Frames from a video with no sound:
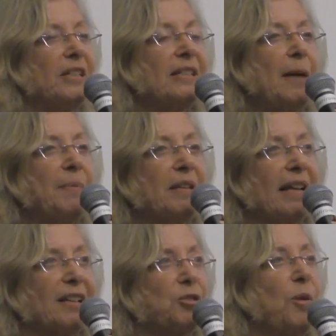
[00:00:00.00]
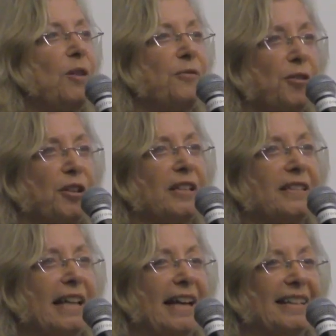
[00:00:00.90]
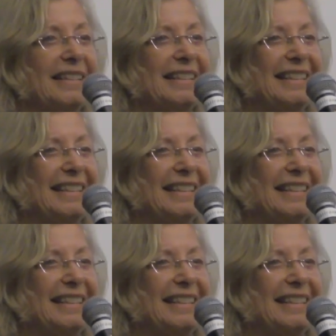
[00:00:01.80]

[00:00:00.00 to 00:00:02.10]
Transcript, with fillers: This happened like at twelve thirty today,